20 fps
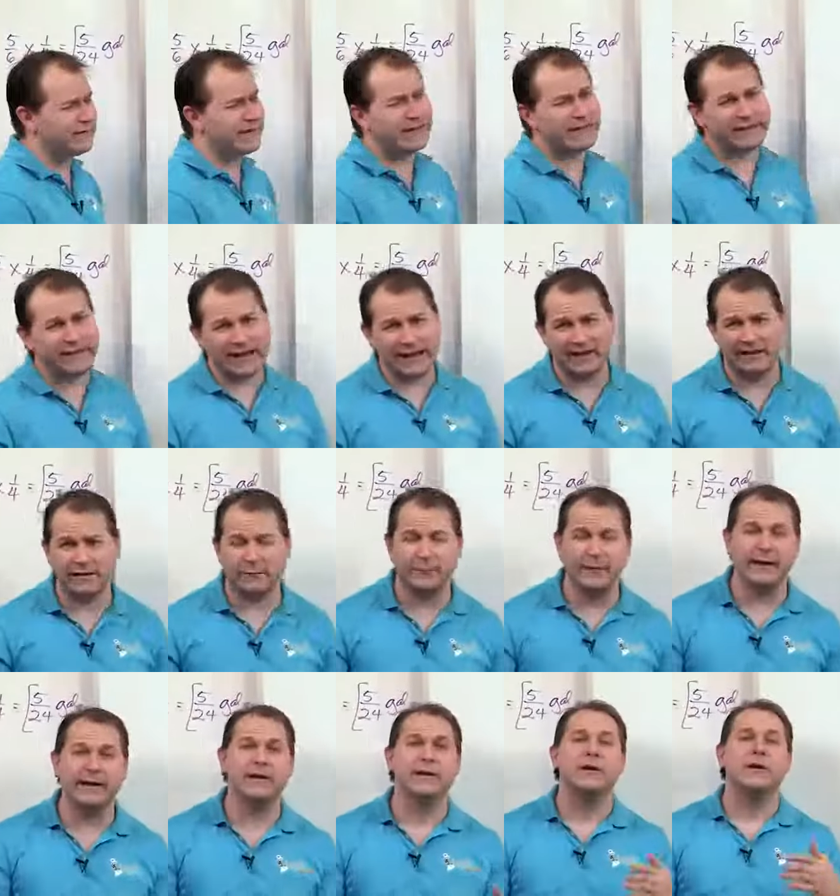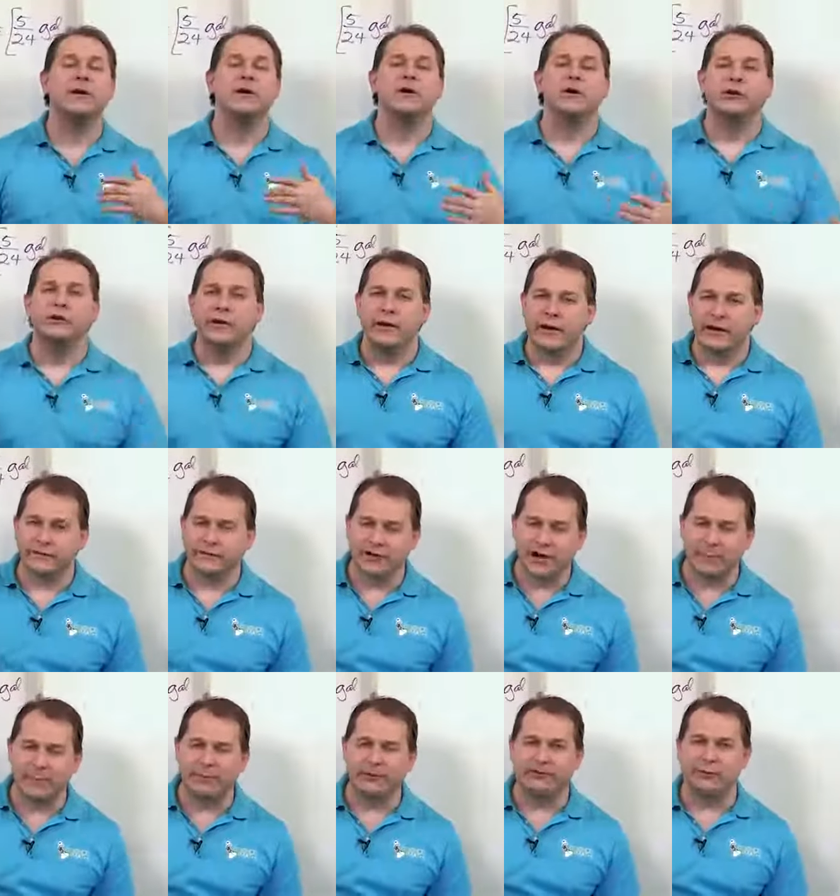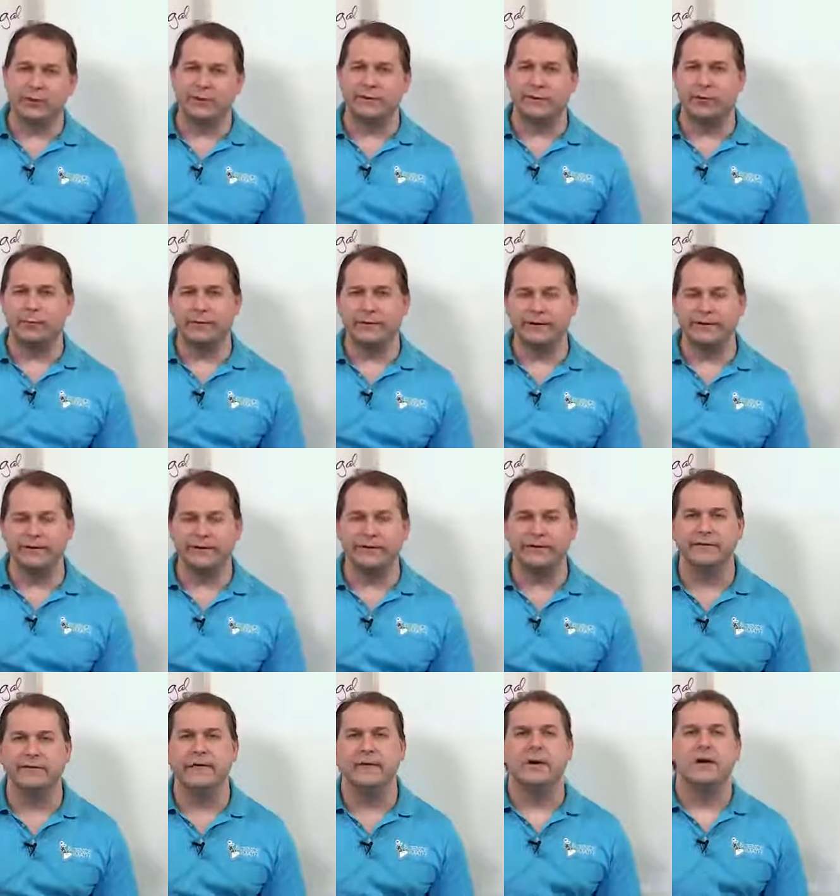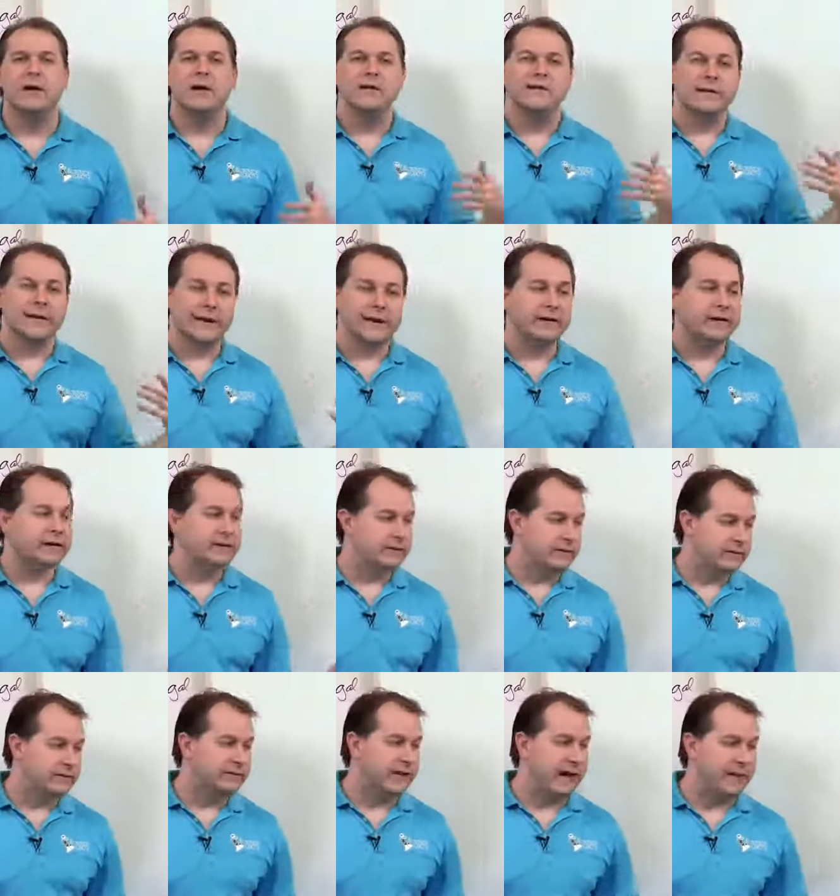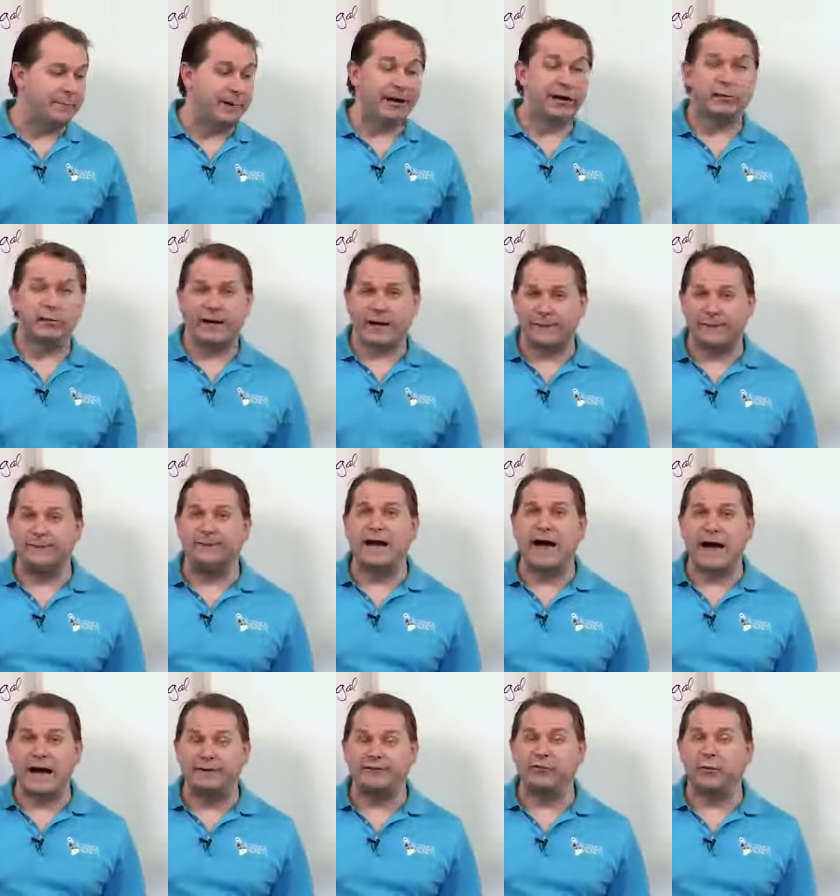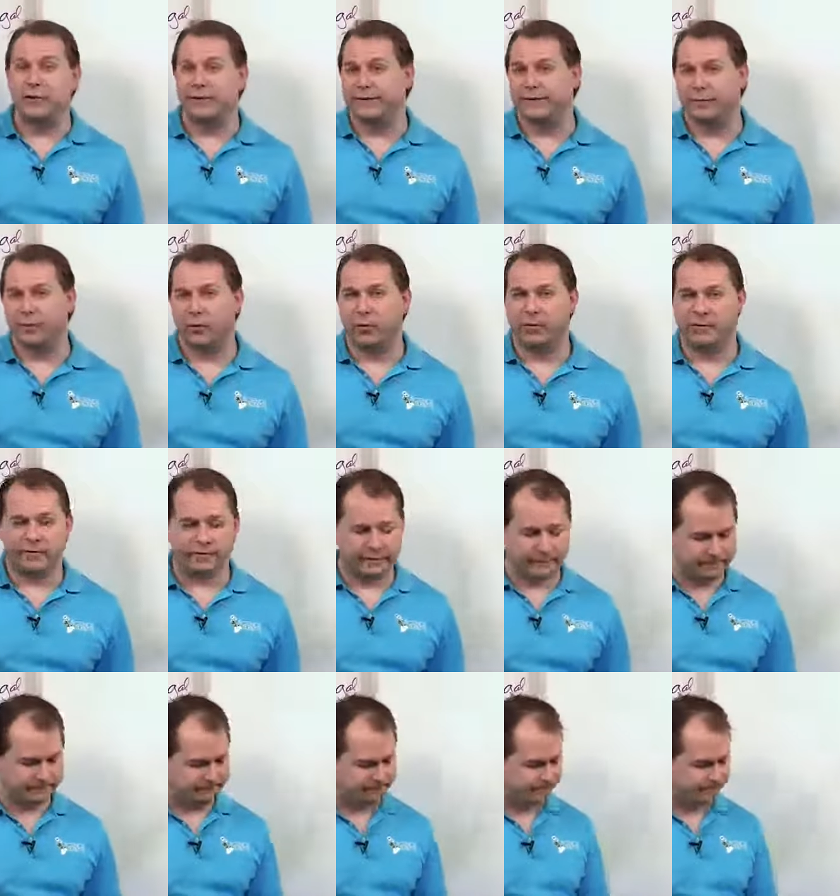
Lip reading: take a gallon of paint and chop it in 24 pieces, then that bucket would have 5/24.